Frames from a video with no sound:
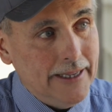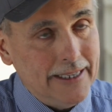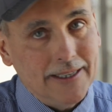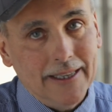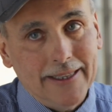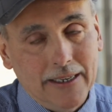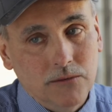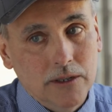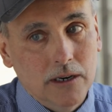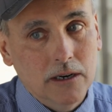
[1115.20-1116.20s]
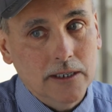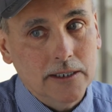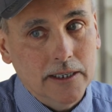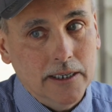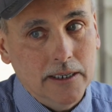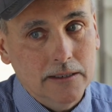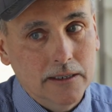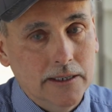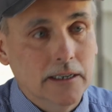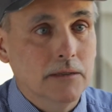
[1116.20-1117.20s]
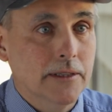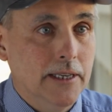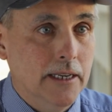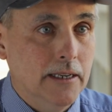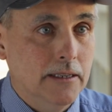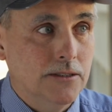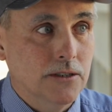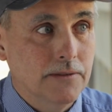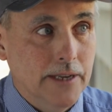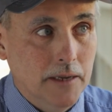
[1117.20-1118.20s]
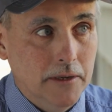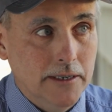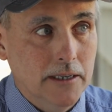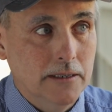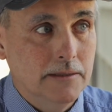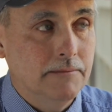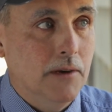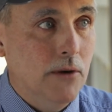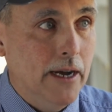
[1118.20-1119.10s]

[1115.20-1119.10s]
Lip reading: That's, I think, one of the hardest things dealing with that is your family, not my